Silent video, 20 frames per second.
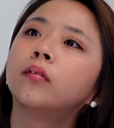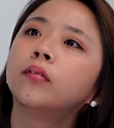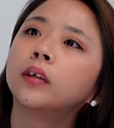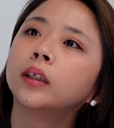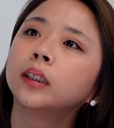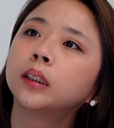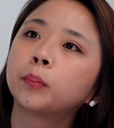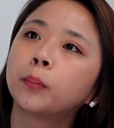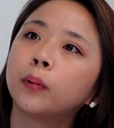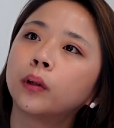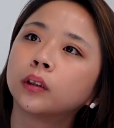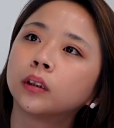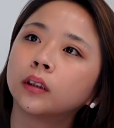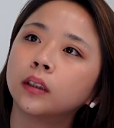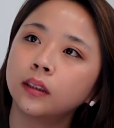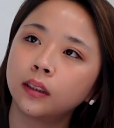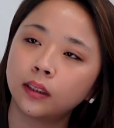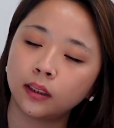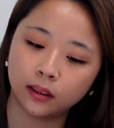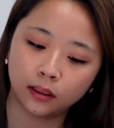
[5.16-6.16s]
first
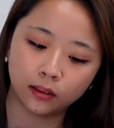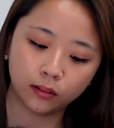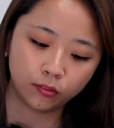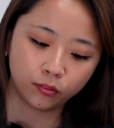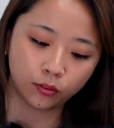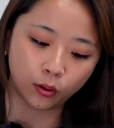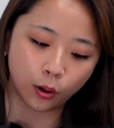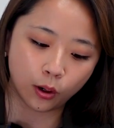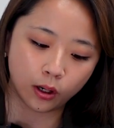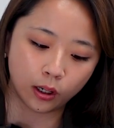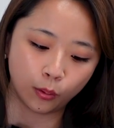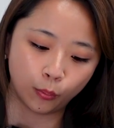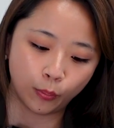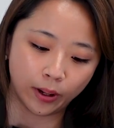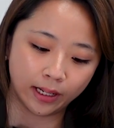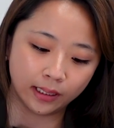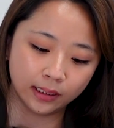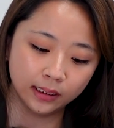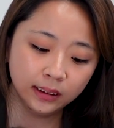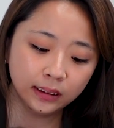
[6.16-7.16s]
portion here for
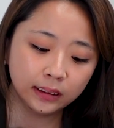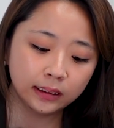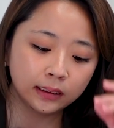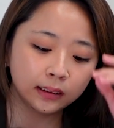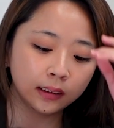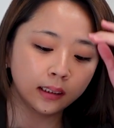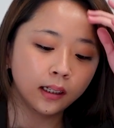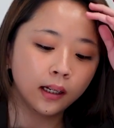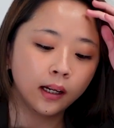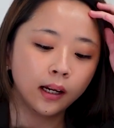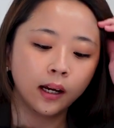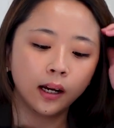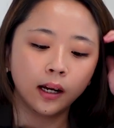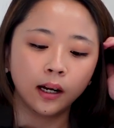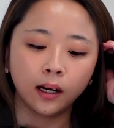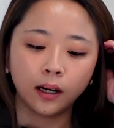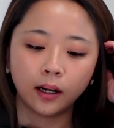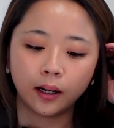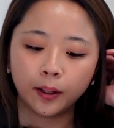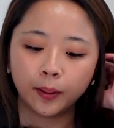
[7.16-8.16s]
awareness.
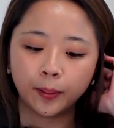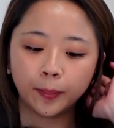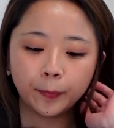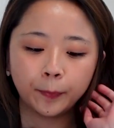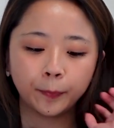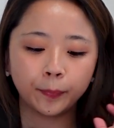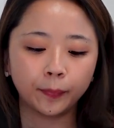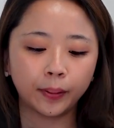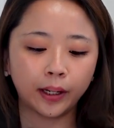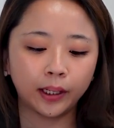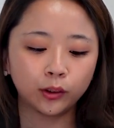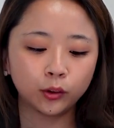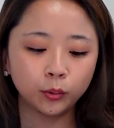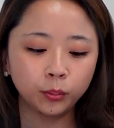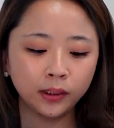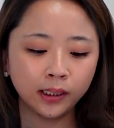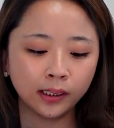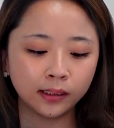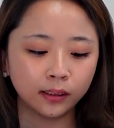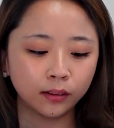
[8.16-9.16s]
I
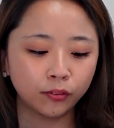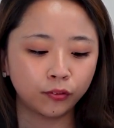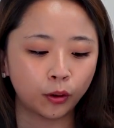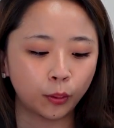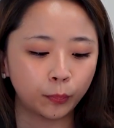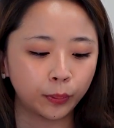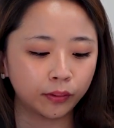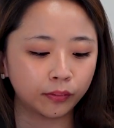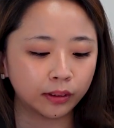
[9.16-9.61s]
grouped it under forming